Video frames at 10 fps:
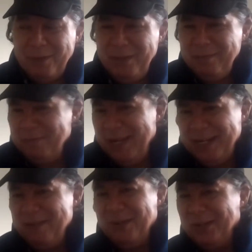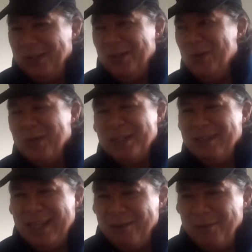well, we may never
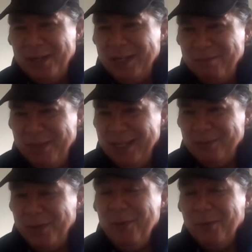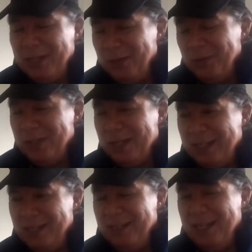know. We only know
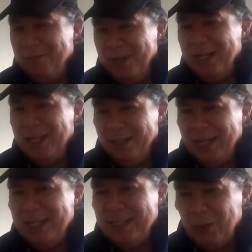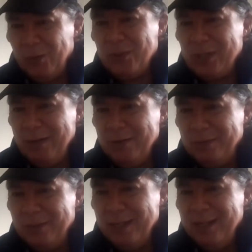that they really like those
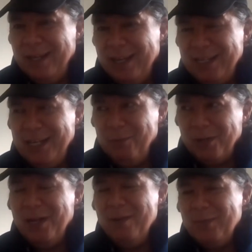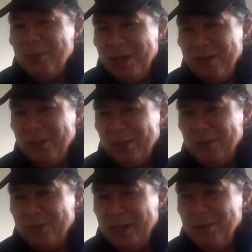sounds, and they will come to
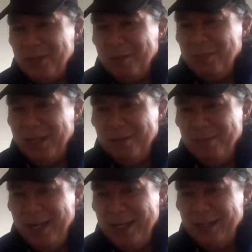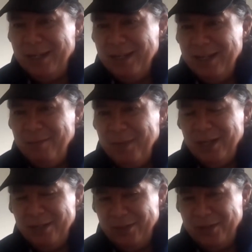wherever those sounds are being made
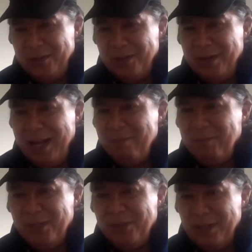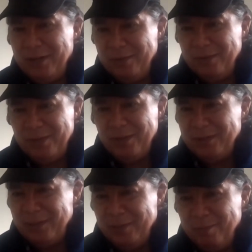because they're happy sounds,
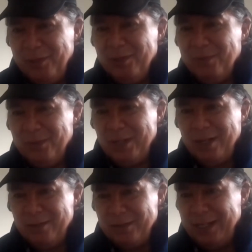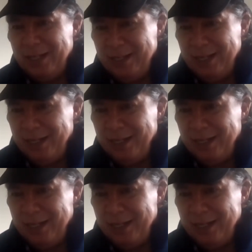they're beautiful sounds, and